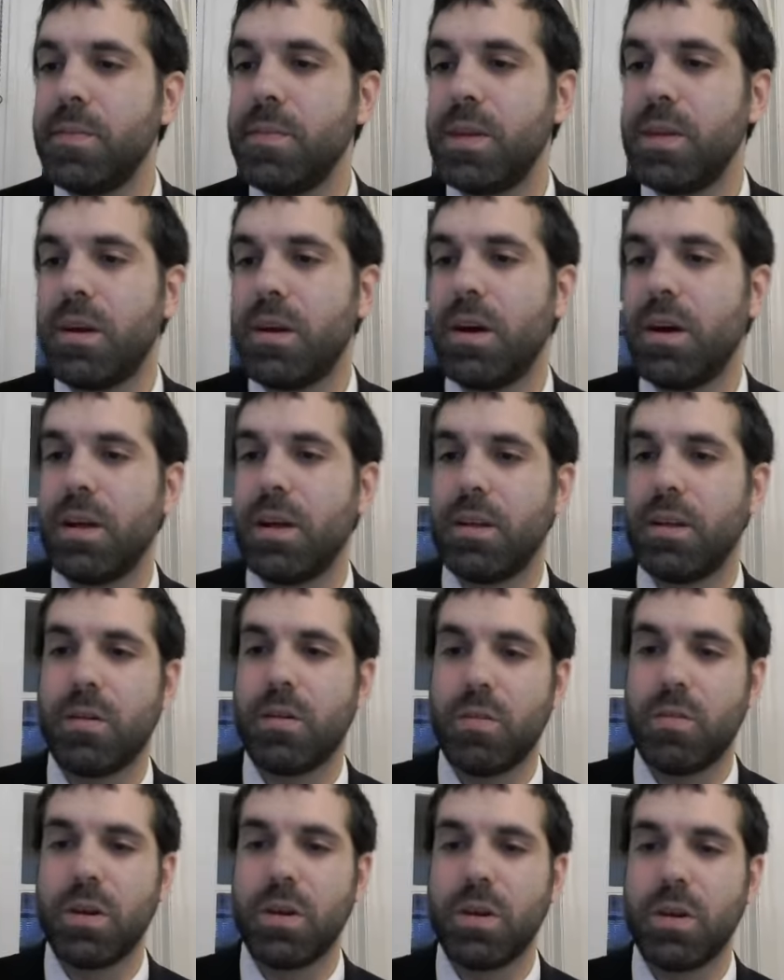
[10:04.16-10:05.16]
been taught,
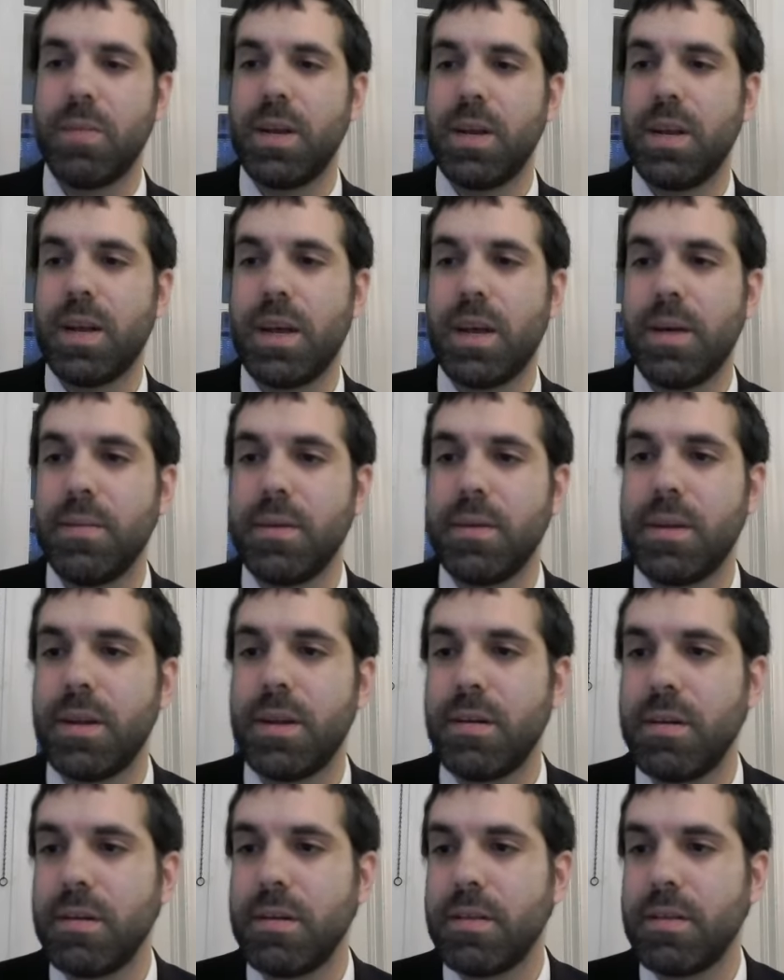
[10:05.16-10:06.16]
according to many
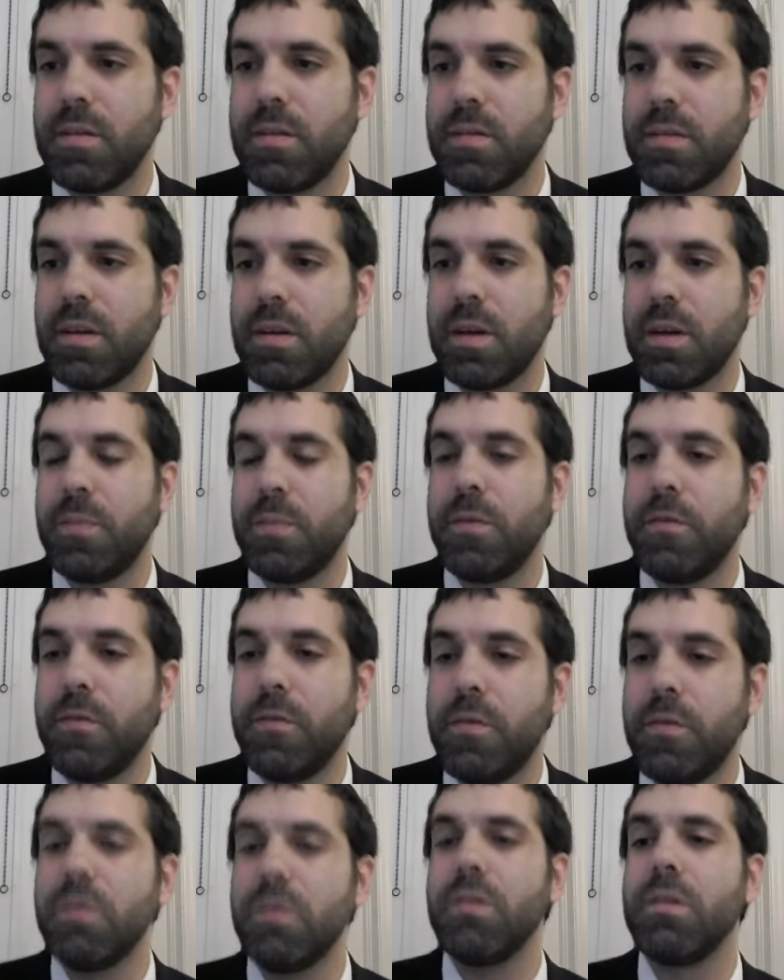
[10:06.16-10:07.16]
commentaries, that was taught
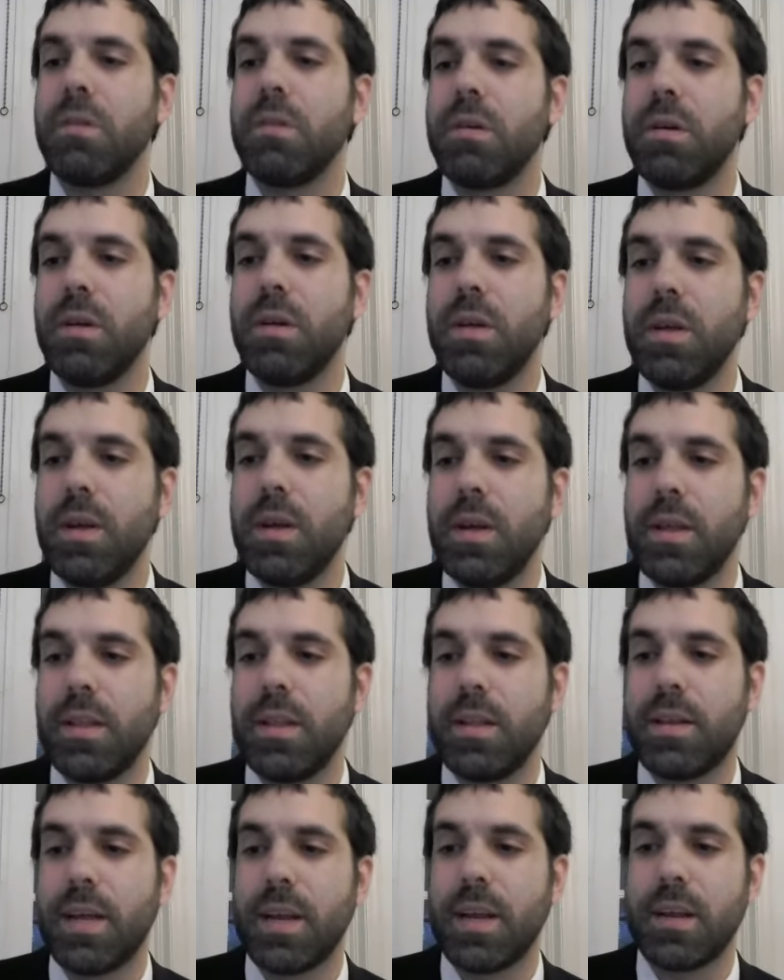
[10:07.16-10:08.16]
before
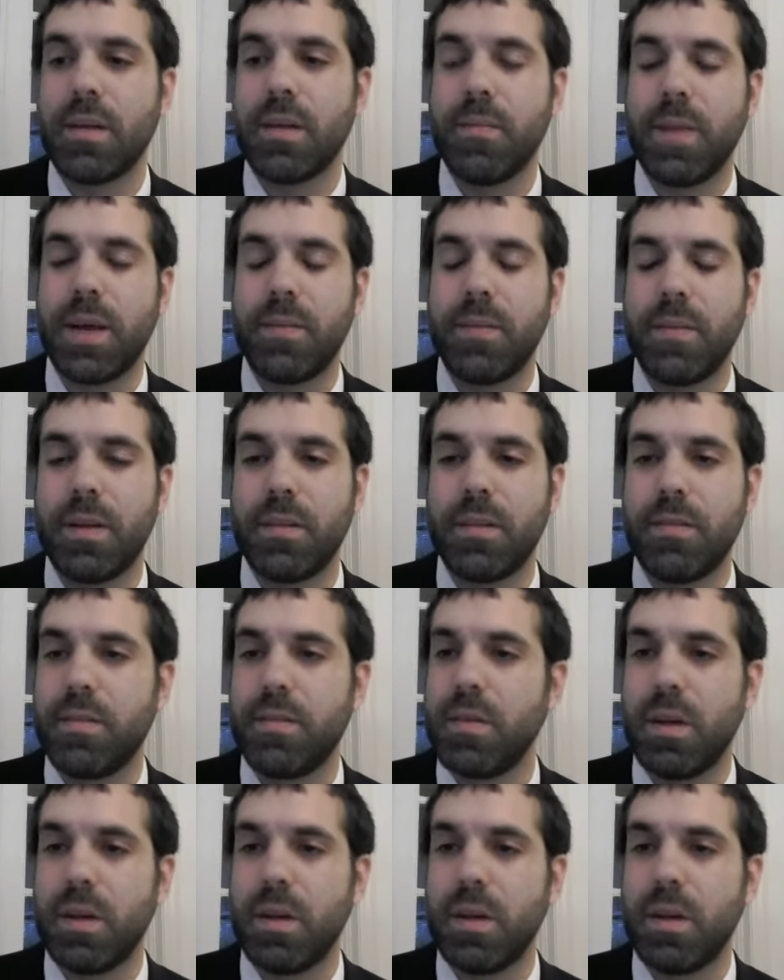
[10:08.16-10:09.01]
the Ten Commandments.